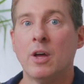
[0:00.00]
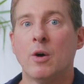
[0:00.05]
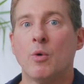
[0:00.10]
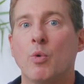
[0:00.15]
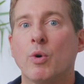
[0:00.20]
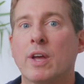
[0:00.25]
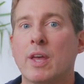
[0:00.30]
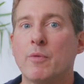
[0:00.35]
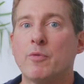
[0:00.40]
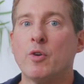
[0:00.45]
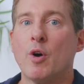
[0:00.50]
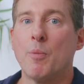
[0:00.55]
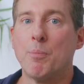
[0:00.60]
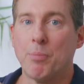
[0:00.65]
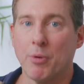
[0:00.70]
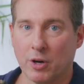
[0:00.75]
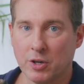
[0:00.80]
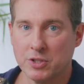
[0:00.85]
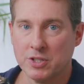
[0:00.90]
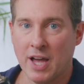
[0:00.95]
We'll give you a
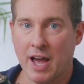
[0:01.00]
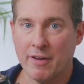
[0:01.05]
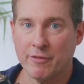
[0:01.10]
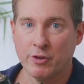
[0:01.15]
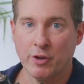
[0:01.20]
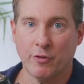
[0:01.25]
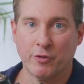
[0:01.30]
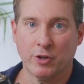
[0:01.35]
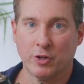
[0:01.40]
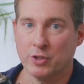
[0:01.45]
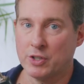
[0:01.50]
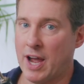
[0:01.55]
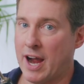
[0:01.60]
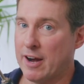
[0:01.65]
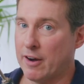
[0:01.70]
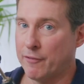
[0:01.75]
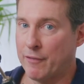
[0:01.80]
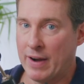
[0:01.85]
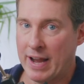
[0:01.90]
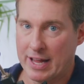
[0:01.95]
bird's eye view of your
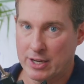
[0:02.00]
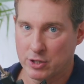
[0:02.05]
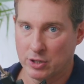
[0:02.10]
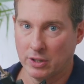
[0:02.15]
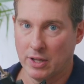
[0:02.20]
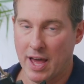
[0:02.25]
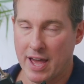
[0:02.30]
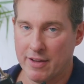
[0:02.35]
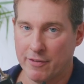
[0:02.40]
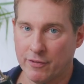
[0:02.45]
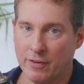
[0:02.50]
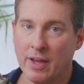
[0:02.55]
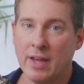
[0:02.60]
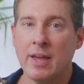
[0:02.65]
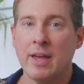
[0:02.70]
entire financial life,